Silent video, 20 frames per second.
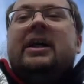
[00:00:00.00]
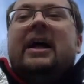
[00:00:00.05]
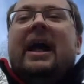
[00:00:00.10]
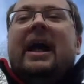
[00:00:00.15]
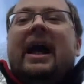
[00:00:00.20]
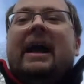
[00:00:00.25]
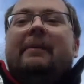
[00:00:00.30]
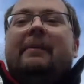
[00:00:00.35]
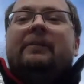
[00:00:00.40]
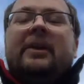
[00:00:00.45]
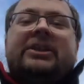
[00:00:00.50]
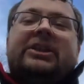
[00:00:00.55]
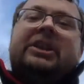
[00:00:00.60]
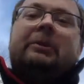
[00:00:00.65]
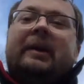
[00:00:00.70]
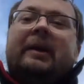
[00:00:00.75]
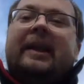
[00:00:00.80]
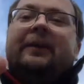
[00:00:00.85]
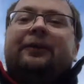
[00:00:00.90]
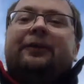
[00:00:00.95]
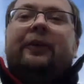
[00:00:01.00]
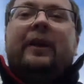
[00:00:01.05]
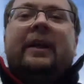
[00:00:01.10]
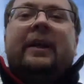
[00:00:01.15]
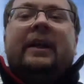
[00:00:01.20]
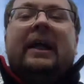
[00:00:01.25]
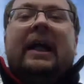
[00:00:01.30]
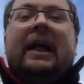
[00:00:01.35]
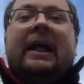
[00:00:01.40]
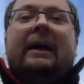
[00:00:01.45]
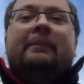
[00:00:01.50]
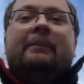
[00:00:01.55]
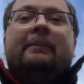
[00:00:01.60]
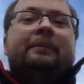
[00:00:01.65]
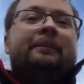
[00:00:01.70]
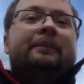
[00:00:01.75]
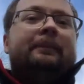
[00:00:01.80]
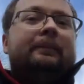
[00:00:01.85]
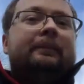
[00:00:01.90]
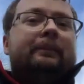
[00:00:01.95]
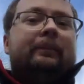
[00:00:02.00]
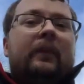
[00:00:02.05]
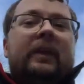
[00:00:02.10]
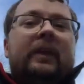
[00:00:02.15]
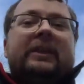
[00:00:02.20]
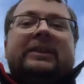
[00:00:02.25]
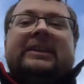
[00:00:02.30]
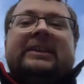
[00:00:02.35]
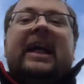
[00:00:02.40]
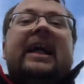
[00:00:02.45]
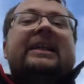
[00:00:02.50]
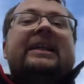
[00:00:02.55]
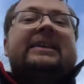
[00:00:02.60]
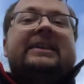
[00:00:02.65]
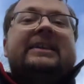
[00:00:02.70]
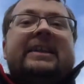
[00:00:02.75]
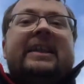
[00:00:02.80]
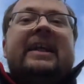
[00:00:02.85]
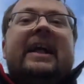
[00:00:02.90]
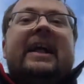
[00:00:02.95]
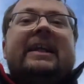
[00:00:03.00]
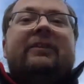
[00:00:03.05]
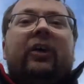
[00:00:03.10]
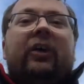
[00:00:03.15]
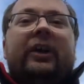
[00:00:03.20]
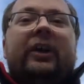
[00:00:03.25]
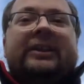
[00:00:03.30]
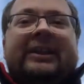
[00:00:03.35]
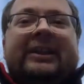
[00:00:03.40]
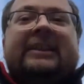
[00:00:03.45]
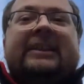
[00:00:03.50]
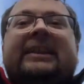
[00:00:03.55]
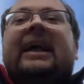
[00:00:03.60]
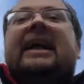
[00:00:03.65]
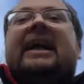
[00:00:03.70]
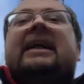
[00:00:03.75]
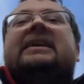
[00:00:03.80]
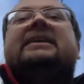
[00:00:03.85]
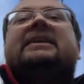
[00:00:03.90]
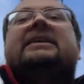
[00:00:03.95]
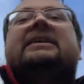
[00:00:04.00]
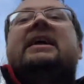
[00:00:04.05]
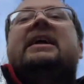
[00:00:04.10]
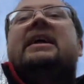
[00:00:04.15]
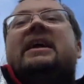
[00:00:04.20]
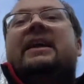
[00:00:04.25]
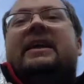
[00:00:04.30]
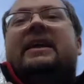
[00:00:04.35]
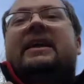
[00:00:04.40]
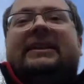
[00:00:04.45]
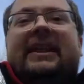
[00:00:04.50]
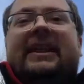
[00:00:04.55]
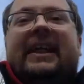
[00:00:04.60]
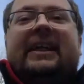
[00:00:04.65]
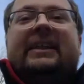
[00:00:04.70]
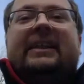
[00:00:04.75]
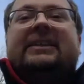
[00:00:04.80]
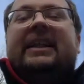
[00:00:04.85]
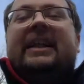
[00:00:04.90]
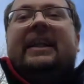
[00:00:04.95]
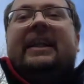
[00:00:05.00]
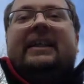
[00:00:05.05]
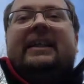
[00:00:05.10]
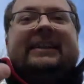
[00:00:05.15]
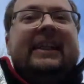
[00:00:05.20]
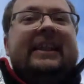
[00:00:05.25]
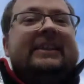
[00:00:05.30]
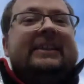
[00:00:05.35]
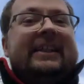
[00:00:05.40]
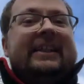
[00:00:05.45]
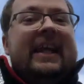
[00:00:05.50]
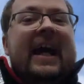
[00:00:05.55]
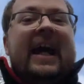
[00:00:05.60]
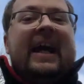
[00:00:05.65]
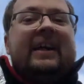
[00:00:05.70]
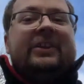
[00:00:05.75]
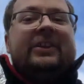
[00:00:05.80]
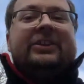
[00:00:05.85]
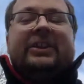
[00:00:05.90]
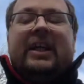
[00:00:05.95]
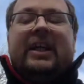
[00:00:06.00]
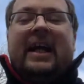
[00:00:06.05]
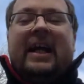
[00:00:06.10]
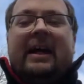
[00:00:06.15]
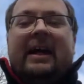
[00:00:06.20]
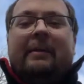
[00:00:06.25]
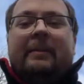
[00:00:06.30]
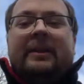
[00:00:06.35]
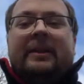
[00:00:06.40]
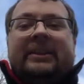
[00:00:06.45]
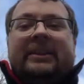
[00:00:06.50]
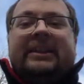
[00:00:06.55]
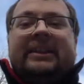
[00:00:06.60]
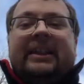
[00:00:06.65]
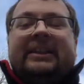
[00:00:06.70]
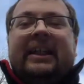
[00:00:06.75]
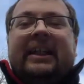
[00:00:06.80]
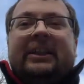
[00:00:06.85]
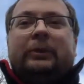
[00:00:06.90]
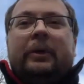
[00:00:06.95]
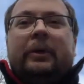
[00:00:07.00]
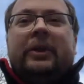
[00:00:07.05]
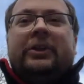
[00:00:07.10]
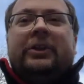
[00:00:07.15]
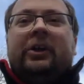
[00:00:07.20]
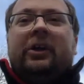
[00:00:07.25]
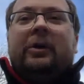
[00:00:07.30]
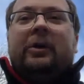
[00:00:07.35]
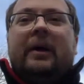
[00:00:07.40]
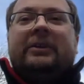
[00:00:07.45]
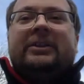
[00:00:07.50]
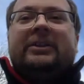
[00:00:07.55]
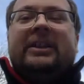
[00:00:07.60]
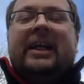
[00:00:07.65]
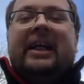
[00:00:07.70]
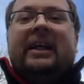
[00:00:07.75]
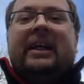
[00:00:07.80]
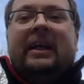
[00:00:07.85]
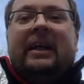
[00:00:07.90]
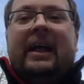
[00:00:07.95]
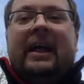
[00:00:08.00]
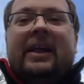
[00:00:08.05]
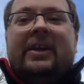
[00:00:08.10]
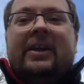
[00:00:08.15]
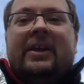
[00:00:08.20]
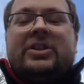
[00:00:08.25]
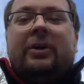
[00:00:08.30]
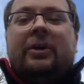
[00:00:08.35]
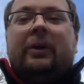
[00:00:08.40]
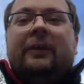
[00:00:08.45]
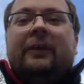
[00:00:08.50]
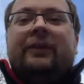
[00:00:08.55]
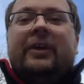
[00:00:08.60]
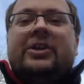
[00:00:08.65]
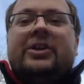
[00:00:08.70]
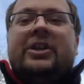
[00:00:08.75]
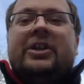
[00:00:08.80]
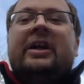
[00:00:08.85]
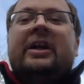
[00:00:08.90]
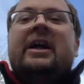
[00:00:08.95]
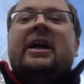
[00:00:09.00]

There's 3 different sizes in there. You've got the 6S, the 6, and then the 6X. It's the 6X we're going to talk about today, the solar version.